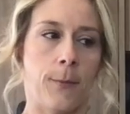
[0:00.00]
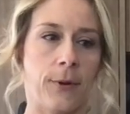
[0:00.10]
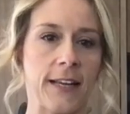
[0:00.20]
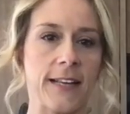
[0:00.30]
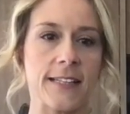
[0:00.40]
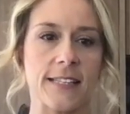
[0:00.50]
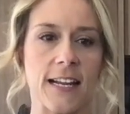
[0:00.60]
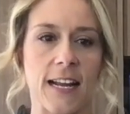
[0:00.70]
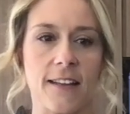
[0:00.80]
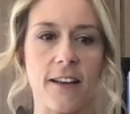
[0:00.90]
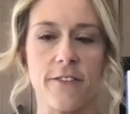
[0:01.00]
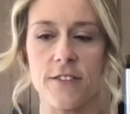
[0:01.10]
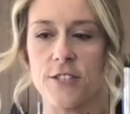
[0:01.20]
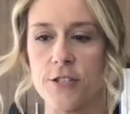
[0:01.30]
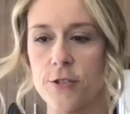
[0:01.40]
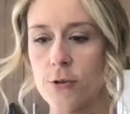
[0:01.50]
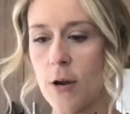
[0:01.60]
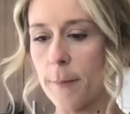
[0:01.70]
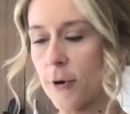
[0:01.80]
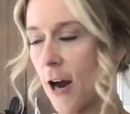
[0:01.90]
plants that I love to
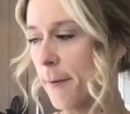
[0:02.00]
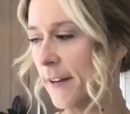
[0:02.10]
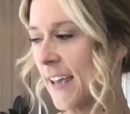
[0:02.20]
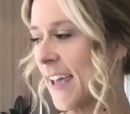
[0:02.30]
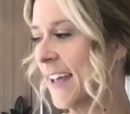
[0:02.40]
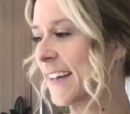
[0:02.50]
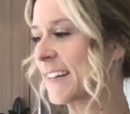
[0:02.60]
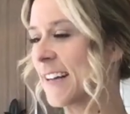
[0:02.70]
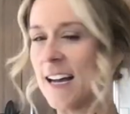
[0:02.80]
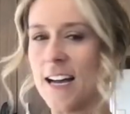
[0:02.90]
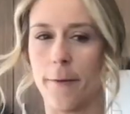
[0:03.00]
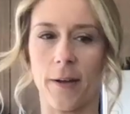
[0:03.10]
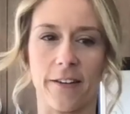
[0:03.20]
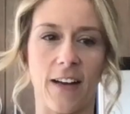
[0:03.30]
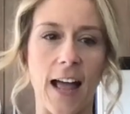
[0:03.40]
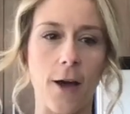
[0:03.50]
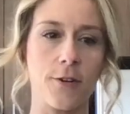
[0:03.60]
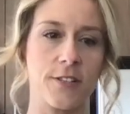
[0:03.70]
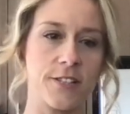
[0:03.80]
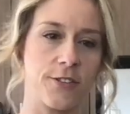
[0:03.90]
propagate, kind of how
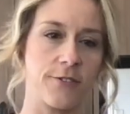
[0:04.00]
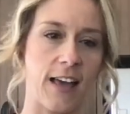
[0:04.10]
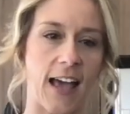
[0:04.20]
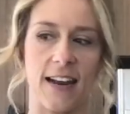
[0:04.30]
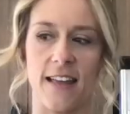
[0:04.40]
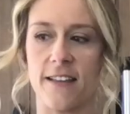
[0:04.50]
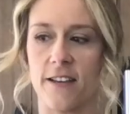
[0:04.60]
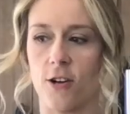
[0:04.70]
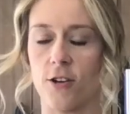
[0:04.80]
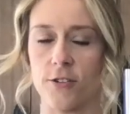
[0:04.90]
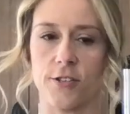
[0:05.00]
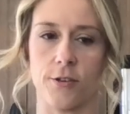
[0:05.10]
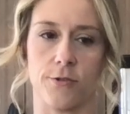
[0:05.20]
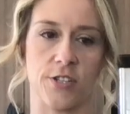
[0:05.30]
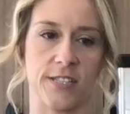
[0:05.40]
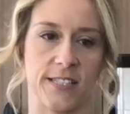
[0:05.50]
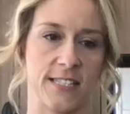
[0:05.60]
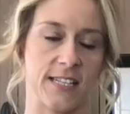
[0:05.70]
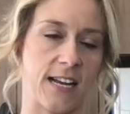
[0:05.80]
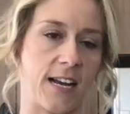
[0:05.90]
to do that, and then also
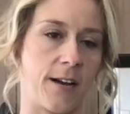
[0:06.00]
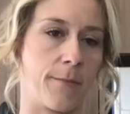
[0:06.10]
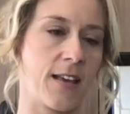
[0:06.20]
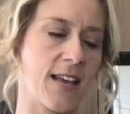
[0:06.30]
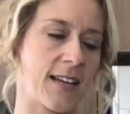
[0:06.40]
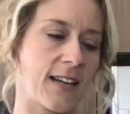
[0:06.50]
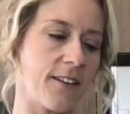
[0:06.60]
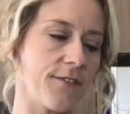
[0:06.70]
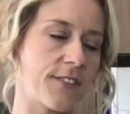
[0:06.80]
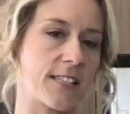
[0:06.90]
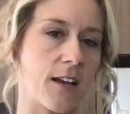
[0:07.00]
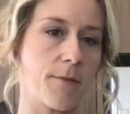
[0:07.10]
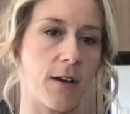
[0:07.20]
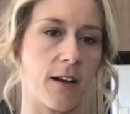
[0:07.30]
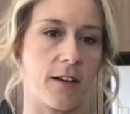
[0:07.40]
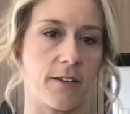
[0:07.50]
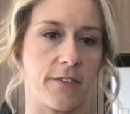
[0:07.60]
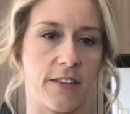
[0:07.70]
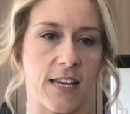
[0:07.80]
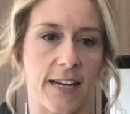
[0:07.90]
just kind of some
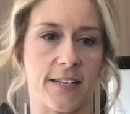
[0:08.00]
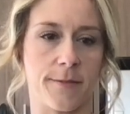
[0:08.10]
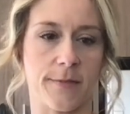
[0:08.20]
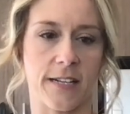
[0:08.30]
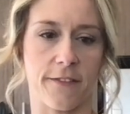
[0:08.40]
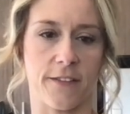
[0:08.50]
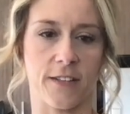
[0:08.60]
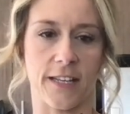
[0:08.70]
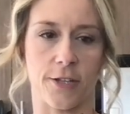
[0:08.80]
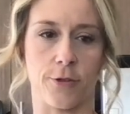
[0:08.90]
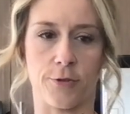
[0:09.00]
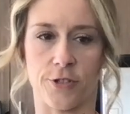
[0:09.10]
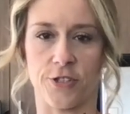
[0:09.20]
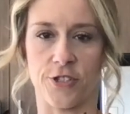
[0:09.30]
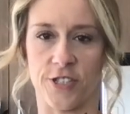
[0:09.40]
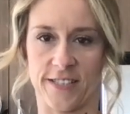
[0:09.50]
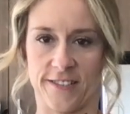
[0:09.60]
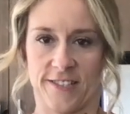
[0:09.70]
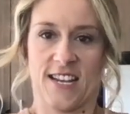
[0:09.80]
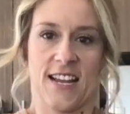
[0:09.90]
of the items that I feel like you should
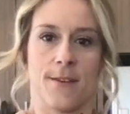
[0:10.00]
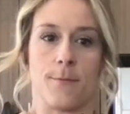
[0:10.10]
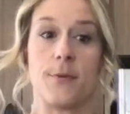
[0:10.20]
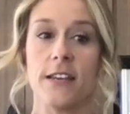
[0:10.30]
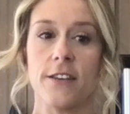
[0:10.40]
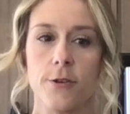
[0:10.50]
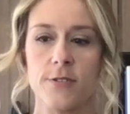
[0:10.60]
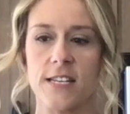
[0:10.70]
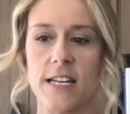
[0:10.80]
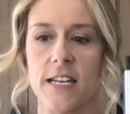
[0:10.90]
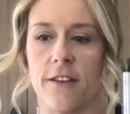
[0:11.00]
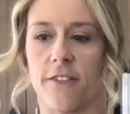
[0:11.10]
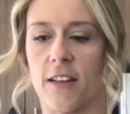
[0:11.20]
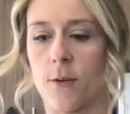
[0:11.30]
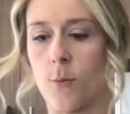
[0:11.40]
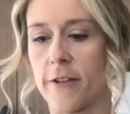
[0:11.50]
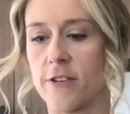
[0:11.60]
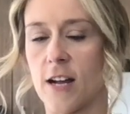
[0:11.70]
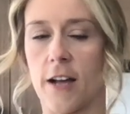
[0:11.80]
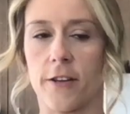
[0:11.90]
just be using if whether or
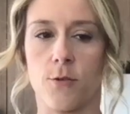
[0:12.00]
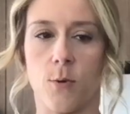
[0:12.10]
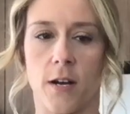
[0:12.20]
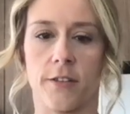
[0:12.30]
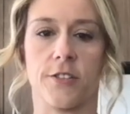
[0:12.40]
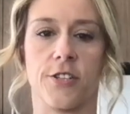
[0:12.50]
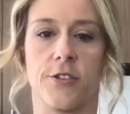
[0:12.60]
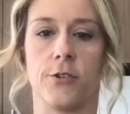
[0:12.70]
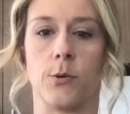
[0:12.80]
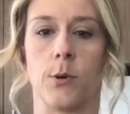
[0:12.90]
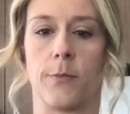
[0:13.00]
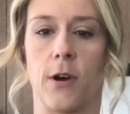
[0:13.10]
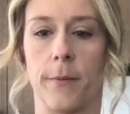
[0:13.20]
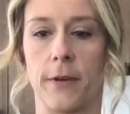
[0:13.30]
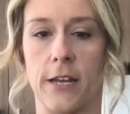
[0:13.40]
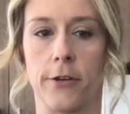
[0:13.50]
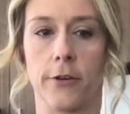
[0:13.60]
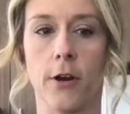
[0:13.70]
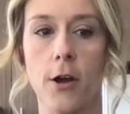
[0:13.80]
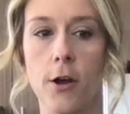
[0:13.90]
not you want to propagate
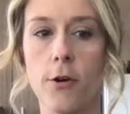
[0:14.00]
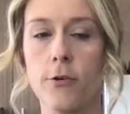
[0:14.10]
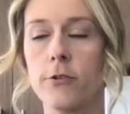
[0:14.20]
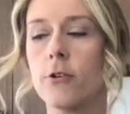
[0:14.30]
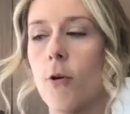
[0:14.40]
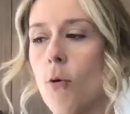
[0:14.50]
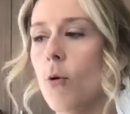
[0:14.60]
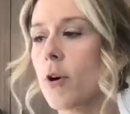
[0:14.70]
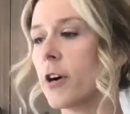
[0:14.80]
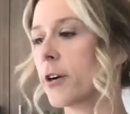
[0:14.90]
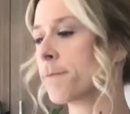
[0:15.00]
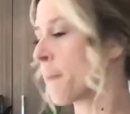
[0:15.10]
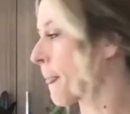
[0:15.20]
your own or